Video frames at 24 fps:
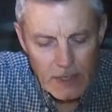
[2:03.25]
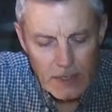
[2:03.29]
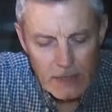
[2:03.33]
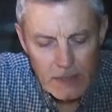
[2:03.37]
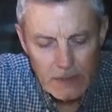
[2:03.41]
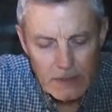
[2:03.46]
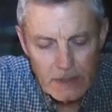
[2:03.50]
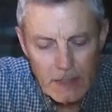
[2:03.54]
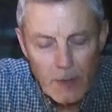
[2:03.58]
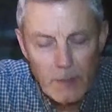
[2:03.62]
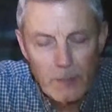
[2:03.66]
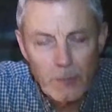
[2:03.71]

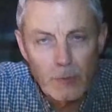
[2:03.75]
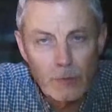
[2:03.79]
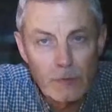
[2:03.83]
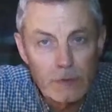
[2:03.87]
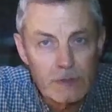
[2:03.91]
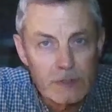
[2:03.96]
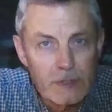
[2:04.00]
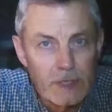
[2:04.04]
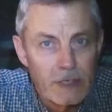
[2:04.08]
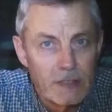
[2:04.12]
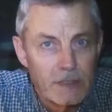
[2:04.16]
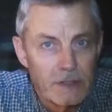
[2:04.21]
The temple
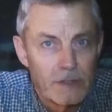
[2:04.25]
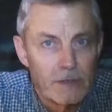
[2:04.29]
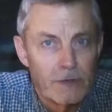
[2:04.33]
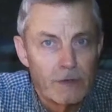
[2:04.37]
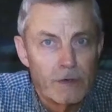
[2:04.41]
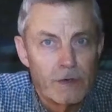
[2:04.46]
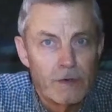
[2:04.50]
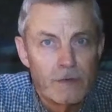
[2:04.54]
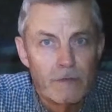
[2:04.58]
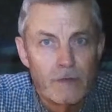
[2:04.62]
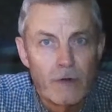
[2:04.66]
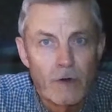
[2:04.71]
is
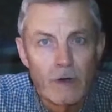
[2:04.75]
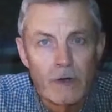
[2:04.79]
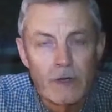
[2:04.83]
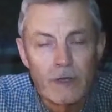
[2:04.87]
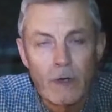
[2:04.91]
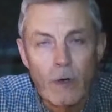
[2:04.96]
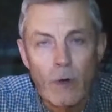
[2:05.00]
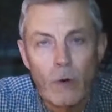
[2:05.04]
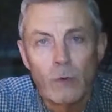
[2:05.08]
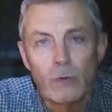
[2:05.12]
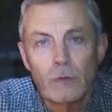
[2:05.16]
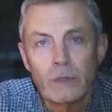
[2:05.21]
considered a very
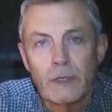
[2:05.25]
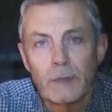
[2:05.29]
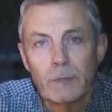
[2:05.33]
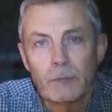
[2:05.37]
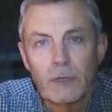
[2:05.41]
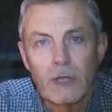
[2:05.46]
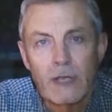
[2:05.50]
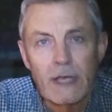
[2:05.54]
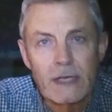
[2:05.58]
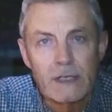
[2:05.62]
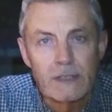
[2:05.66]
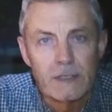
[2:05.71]
holy
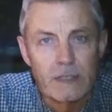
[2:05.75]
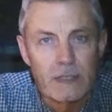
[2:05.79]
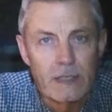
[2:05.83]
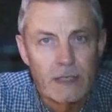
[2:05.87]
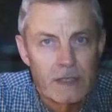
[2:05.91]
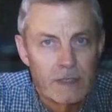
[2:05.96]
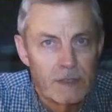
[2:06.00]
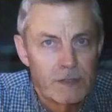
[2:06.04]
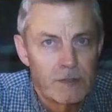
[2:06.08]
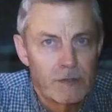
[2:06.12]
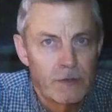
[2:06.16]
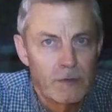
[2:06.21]
place and
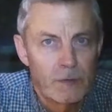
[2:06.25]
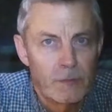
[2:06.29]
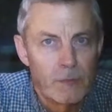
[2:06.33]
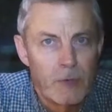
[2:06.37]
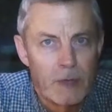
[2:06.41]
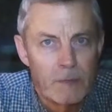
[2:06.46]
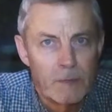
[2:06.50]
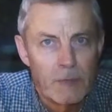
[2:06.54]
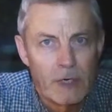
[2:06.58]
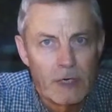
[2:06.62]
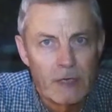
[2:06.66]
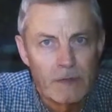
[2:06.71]
considered
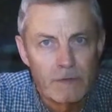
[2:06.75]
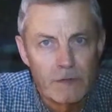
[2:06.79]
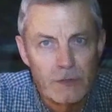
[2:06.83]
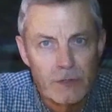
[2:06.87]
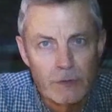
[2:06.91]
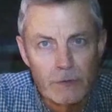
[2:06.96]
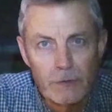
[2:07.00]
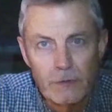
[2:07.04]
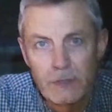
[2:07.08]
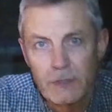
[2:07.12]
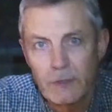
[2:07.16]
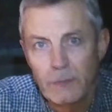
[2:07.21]
by many of the
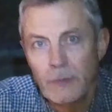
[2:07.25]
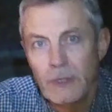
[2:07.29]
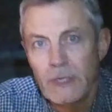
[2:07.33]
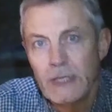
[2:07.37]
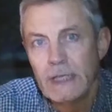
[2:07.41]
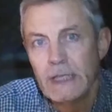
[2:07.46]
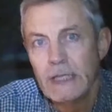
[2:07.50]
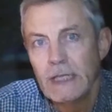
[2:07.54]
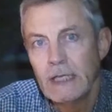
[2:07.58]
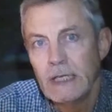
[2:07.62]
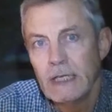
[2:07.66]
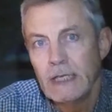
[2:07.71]
Jews to
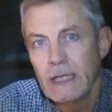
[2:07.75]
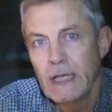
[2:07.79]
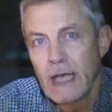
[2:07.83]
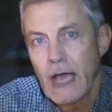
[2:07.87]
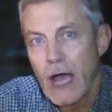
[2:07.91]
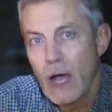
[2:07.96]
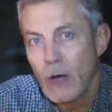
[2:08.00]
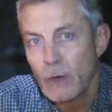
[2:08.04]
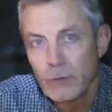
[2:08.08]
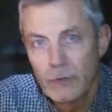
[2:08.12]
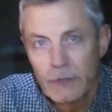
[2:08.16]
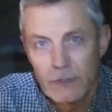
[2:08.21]
be the
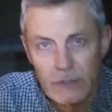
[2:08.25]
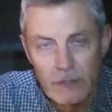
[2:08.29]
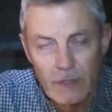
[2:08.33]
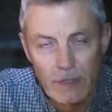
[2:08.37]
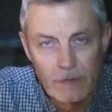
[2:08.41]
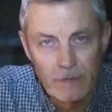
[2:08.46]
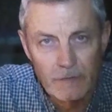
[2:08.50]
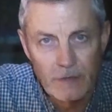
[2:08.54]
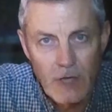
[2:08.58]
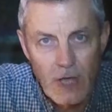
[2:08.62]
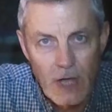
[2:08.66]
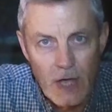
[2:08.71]
house
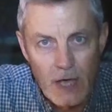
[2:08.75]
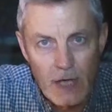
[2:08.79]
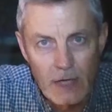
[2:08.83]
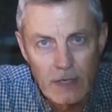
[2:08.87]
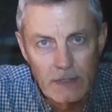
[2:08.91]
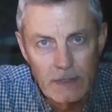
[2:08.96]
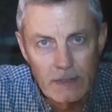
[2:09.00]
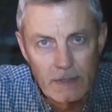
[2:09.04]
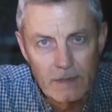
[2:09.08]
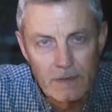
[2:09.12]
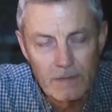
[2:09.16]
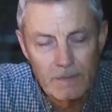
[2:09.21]
of God.
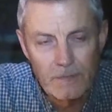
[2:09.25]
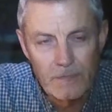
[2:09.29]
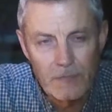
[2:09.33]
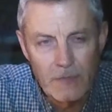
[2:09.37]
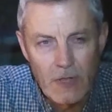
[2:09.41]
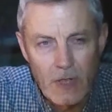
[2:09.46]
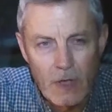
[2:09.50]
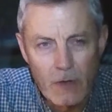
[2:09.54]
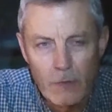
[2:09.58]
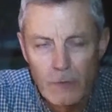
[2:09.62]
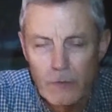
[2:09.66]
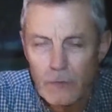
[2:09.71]

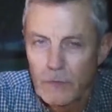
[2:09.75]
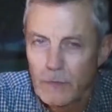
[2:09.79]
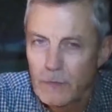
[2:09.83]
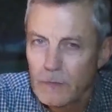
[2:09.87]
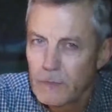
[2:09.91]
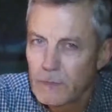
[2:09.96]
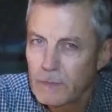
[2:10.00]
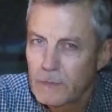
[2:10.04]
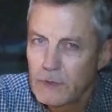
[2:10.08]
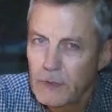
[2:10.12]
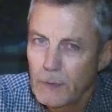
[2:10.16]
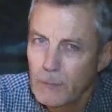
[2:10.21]
Now,
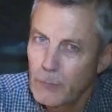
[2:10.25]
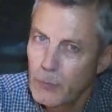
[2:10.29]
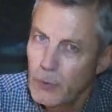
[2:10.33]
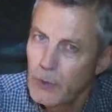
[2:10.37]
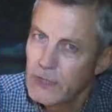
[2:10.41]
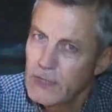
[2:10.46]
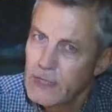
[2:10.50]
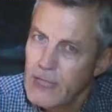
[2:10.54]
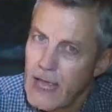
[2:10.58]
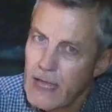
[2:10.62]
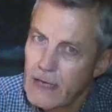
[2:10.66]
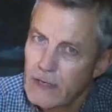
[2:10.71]
to
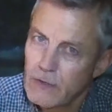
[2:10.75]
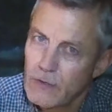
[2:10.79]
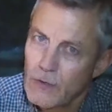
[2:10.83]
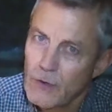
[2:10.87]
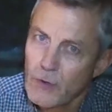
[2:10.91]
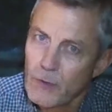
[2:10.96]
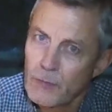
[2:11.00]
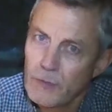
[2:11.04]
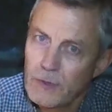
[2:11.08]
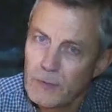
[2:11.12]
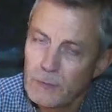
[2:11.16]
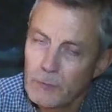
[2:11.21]
put that
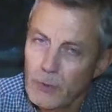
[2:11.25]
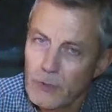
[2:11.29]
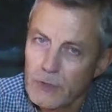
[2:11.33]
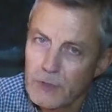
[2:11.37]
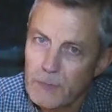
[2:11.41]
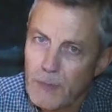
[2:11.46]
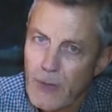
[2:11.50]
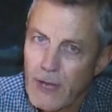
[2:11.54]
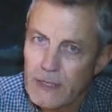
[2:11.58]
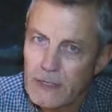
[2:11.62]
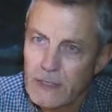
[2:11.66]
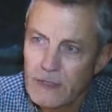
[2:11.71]
term in
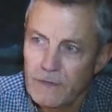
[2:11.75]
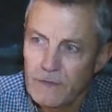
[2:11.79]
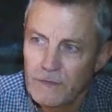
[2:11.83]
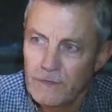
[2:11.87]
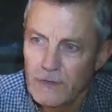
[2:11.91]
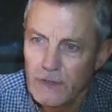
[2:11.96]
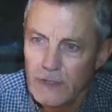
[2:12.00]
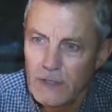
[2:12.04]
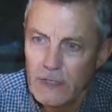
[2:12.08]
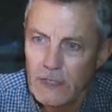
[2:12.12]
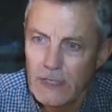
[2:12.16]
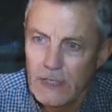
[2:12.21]

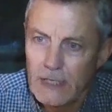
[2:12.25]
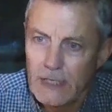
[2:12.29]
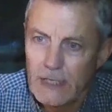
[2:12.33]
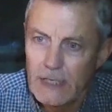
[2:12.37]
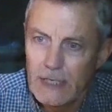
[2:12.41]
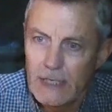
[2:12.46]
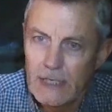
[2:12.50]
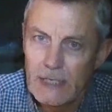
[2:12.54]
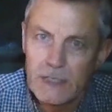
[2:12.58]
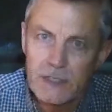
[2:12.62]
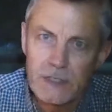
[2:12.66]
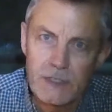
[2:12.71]
perspective,
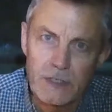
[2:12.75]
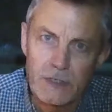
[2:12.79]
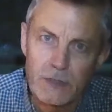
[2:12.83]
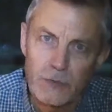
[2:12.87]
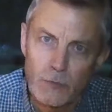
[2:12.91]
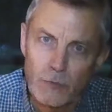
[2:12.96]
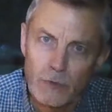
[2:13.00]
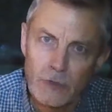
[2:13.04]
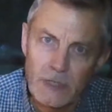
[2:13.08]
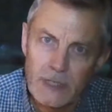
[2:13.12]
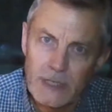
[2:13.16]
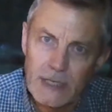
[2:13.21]
is
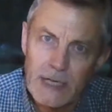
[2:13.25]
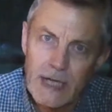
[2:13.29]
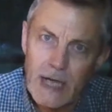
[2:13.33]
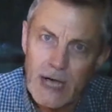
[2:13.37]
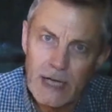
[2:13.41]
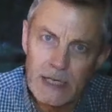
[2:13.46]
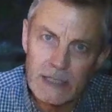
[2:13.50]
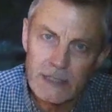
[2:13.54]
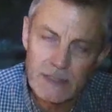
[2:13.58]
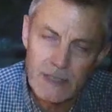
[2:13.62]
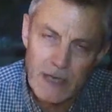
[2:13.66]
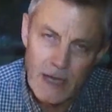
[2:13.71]
this really
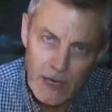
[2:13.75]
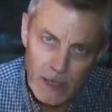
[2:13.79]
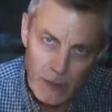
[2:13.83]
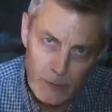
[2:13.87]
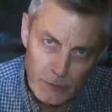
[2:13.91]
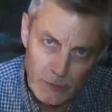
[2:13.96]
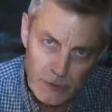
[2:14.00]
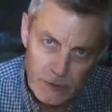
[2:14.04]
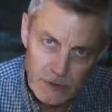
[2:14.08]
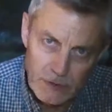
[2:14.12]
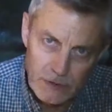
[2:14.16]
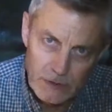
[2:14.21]
God's
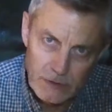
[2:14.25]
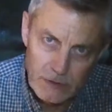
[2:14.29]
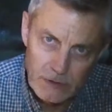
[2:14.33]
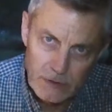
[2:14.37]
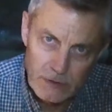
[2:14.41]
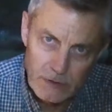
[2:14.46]
house?